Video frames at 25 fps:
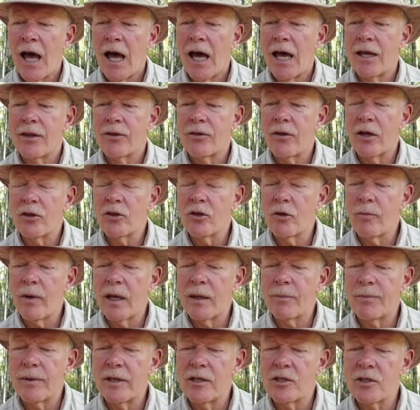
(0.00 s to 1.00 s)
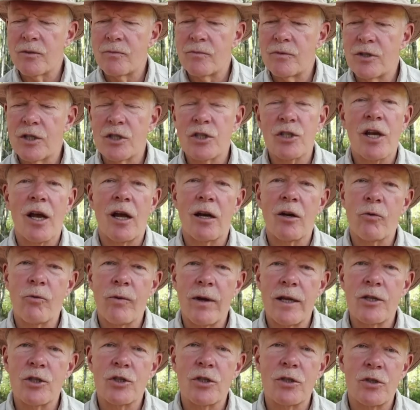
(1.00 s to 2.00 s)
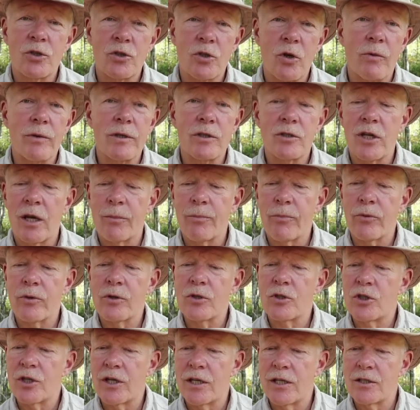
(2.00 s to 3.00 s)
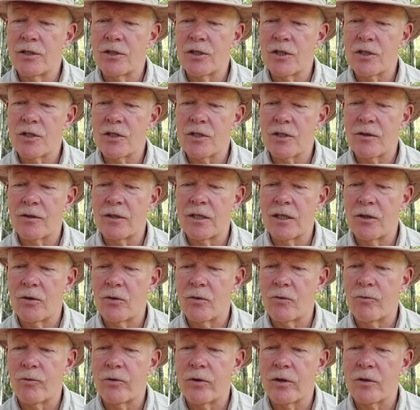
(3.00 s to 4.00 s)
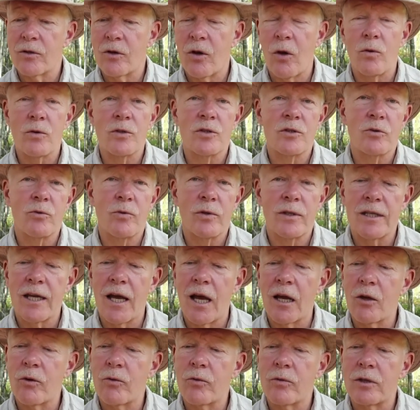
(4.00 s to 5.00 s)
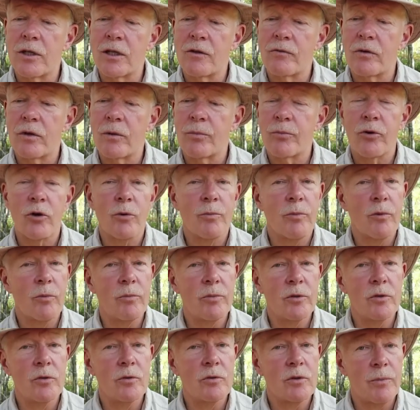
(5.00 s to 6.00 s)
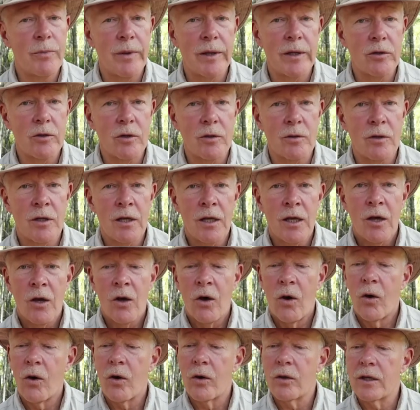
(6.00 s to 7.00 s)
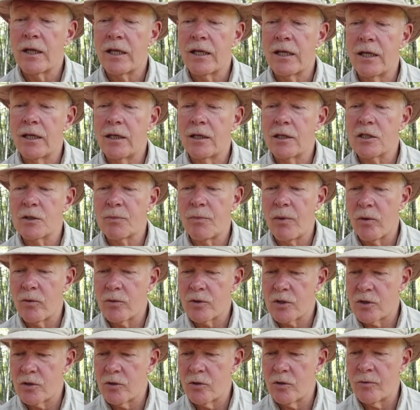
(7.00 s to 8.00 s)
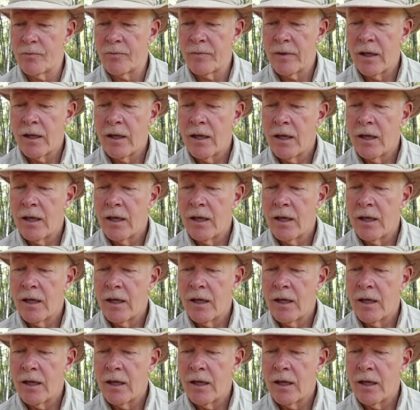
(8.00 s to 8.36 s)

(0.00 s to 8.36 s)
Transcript: I thought there might be some discoloration showing tempering changes, you know, where it goes to a yellow and even a purple blue, depending on, on the heat exposed to.